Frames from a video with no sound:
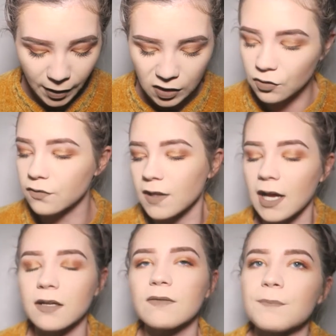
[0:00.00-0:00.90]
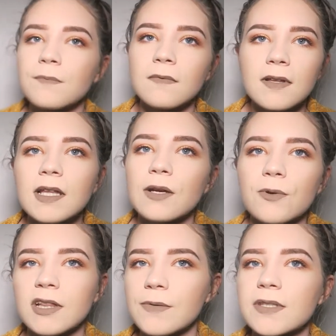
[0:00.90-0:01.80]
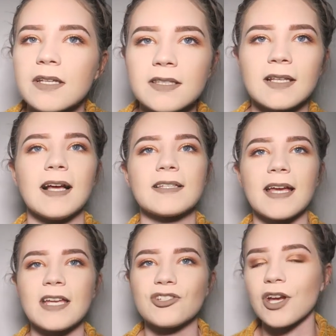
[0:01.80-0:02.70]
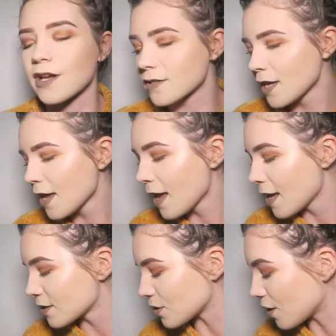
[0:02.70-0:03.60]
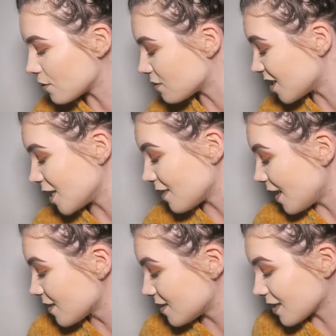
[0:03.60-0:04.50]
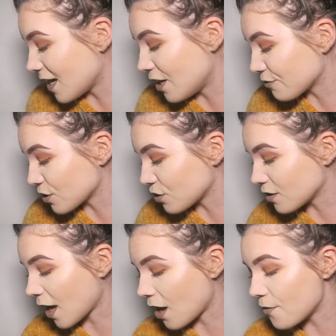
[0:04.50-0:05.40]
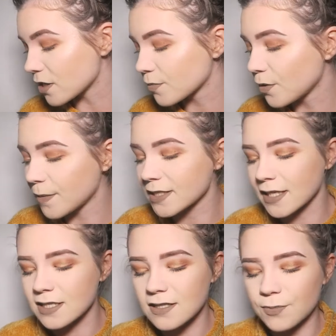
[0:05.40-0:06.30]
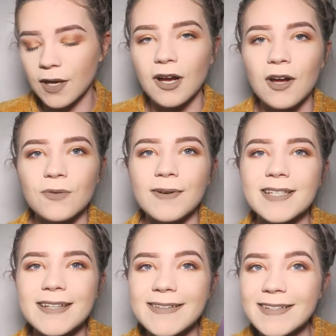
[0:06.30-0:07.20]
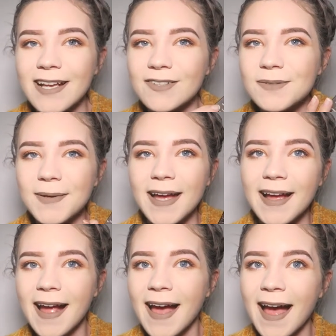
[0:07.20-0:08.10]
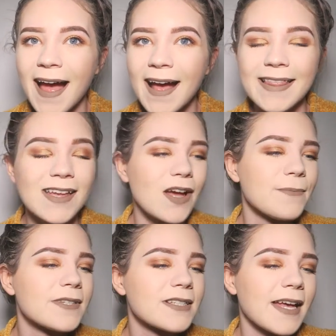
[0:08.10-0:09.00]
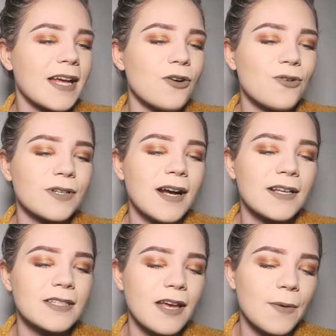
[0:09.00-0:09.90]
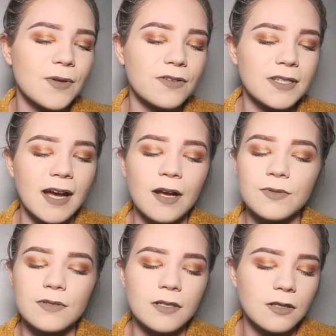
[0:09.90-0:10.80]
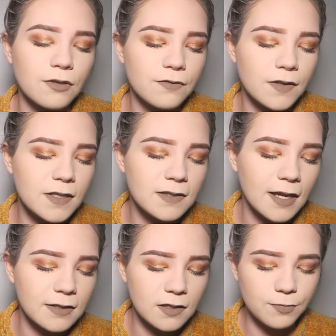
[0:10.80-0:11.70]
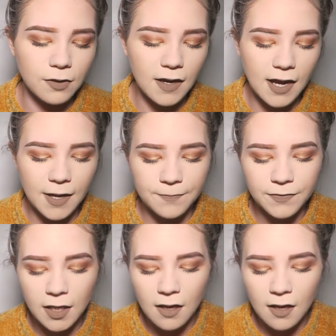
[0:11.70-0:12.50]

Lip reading: I love, like, liquid lipsticks that last ages. So the last thing I have to do now is to put my setting spray on, which is going to be the Urban Decay All Nighter, because I absolutely love this setting spray.